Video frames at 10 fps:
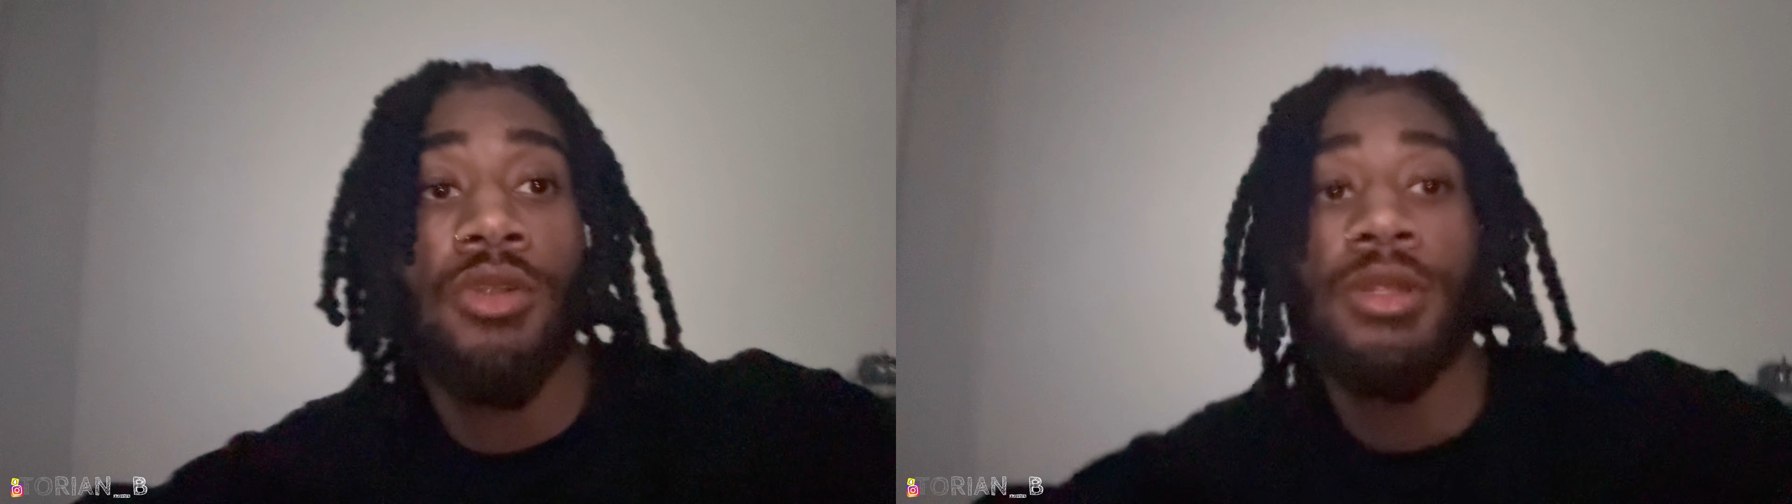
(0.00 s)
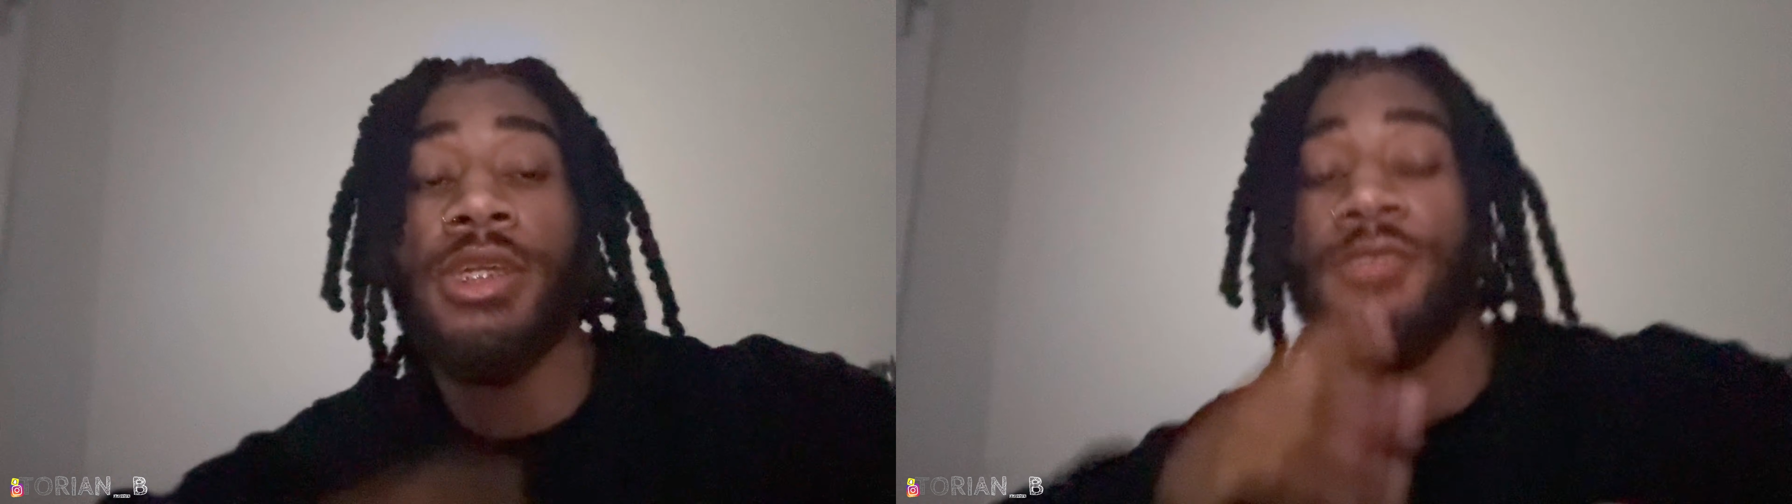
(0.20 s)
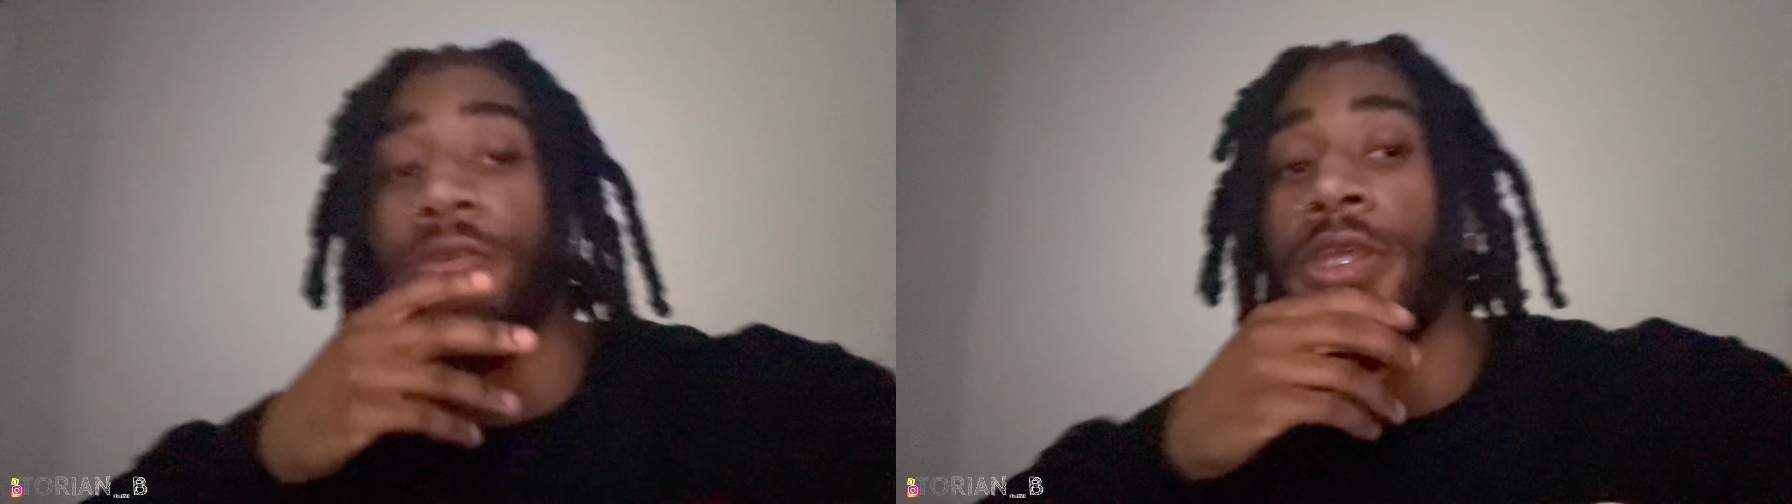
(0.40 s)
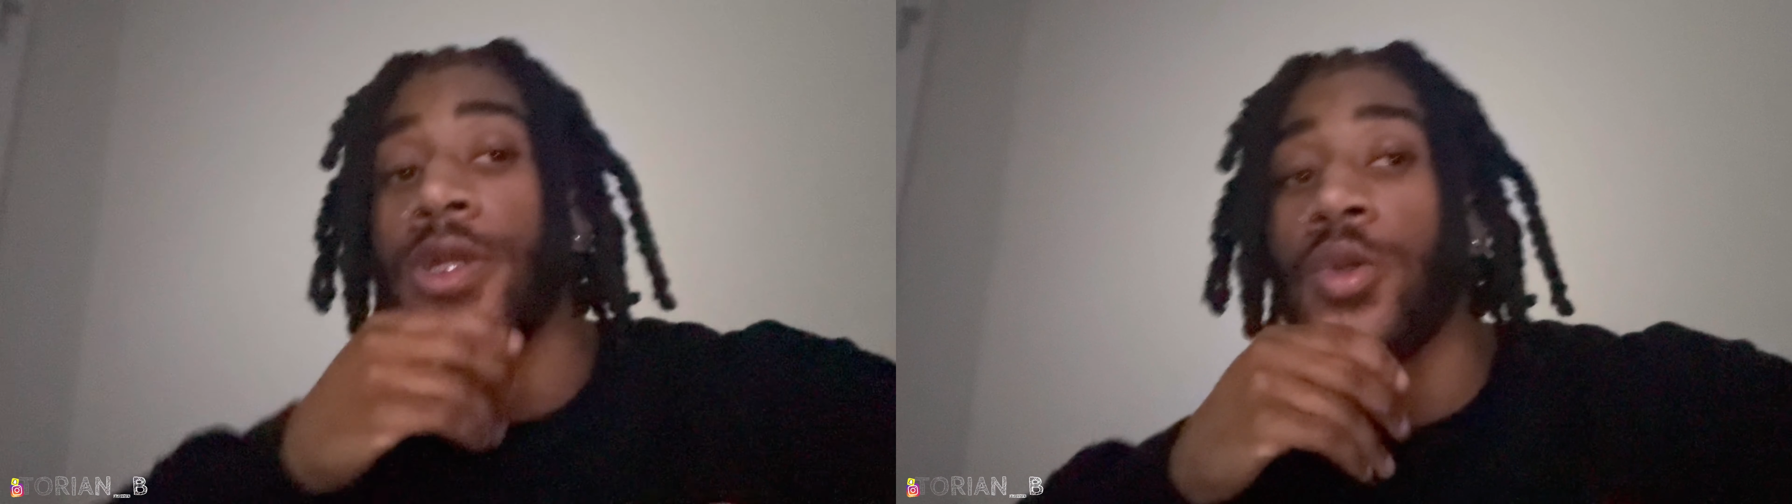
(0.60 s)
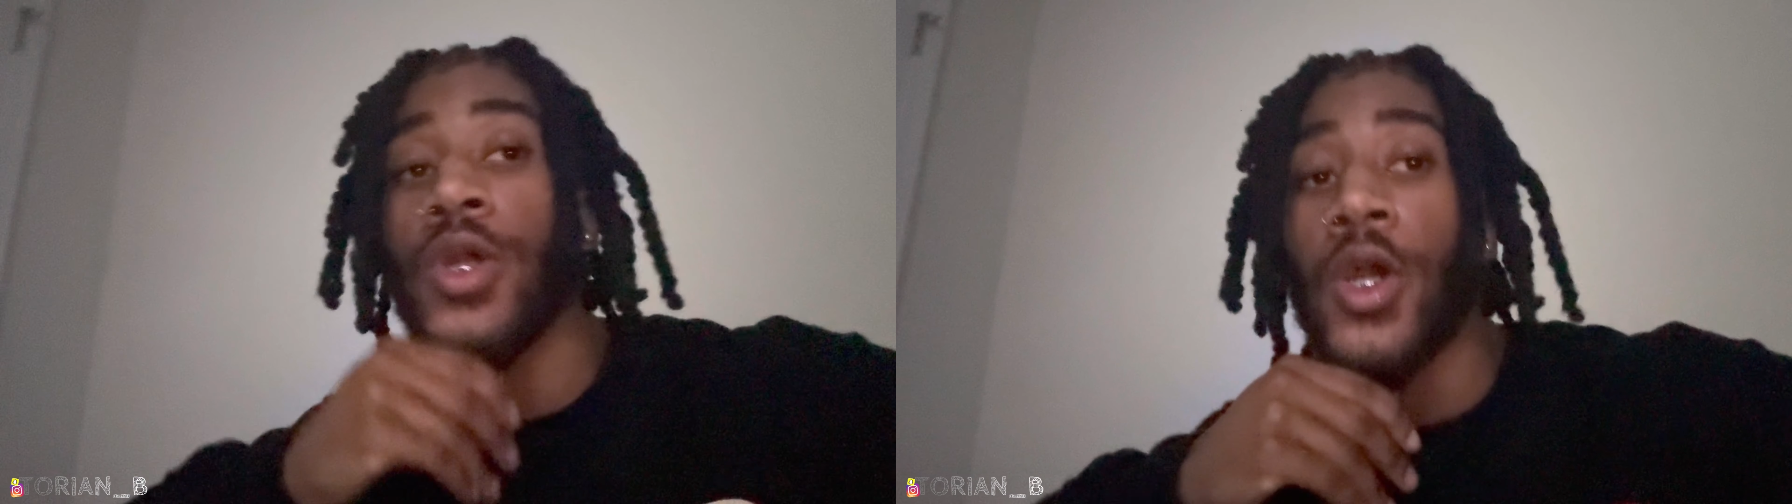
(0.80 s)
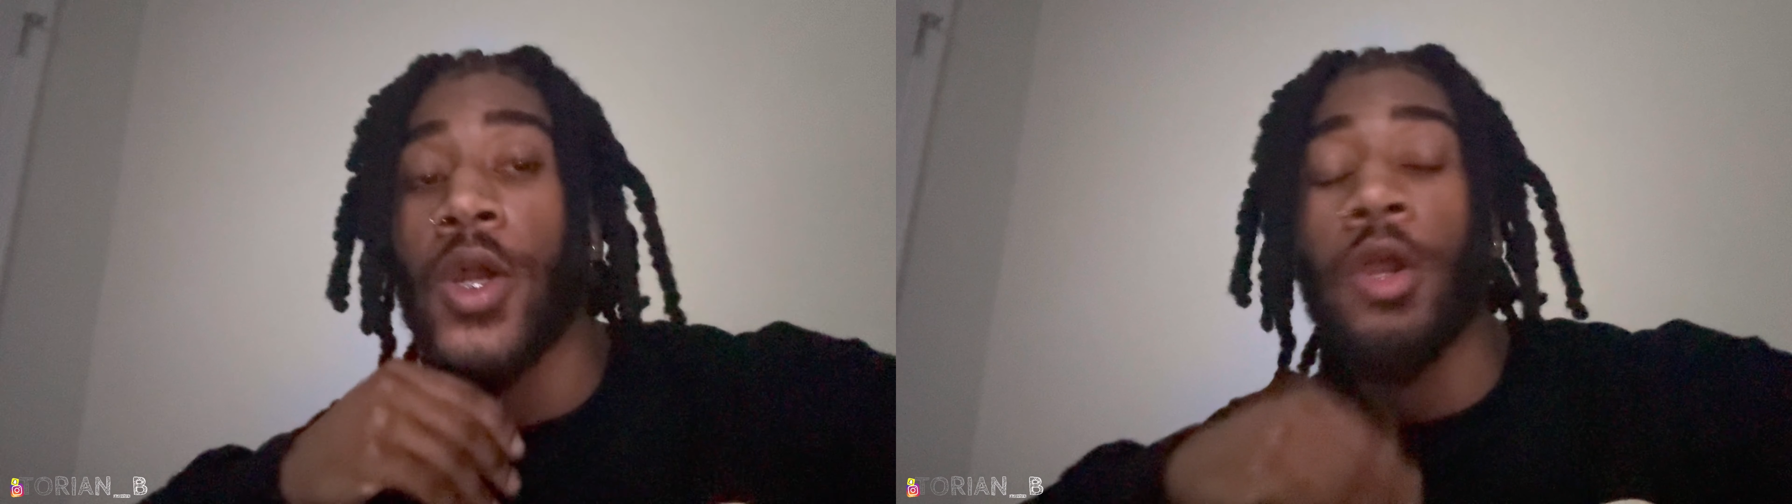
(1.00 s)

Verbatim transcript: in the next video, y'all.